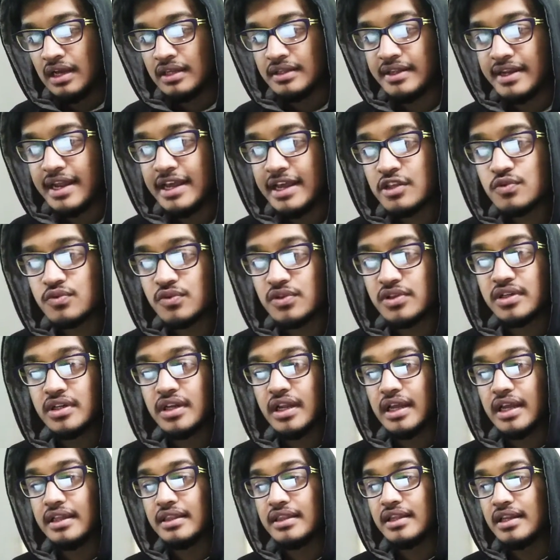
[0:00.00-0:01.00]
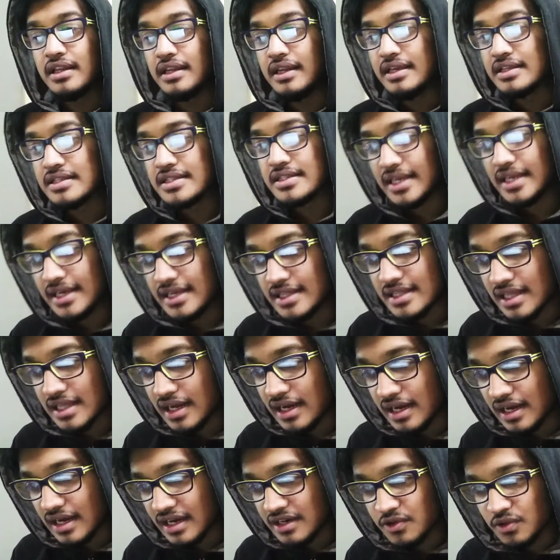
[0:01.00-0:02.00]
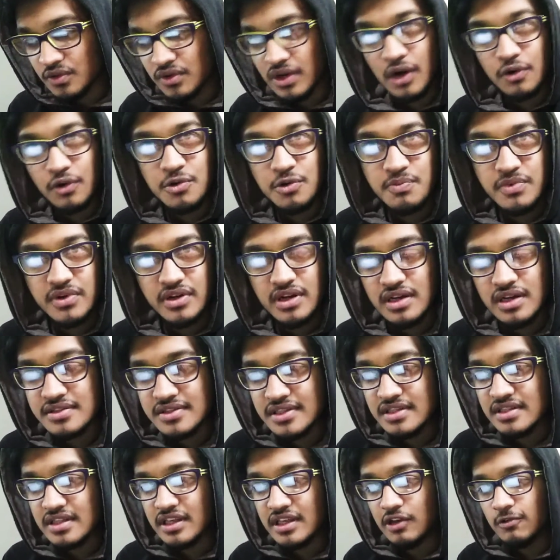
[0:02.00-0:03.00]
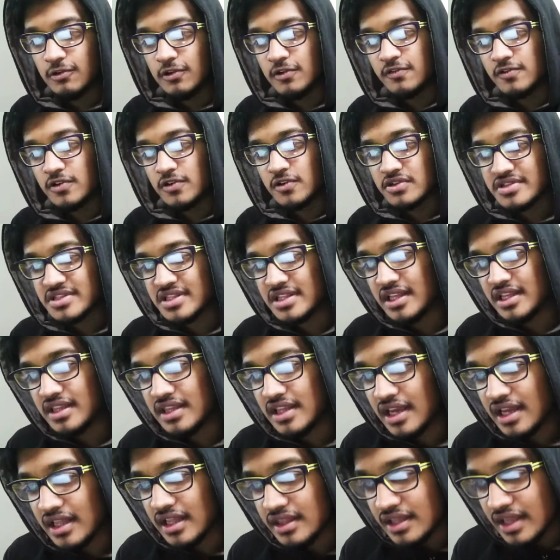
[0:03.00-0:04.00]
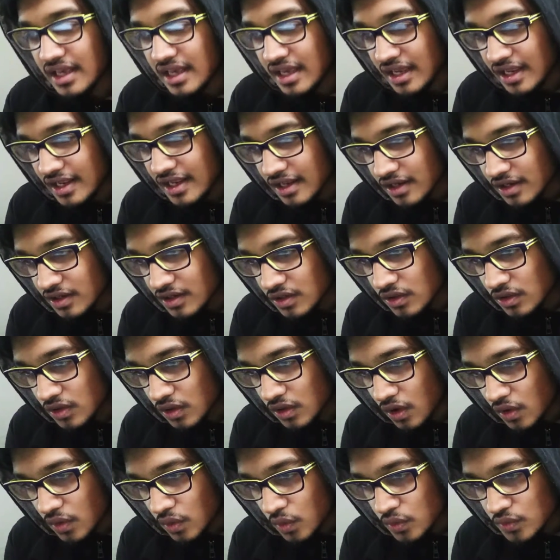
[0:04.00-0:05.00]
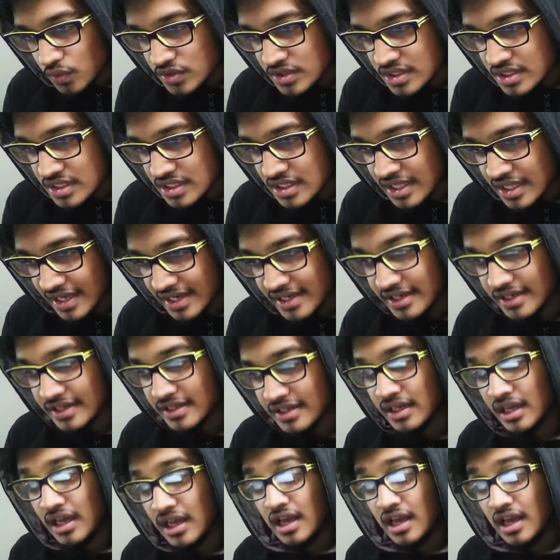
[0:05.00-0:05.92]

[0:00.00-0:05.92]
the next one in the list is uh, I don't know how to pronounce this Université de Lausanne.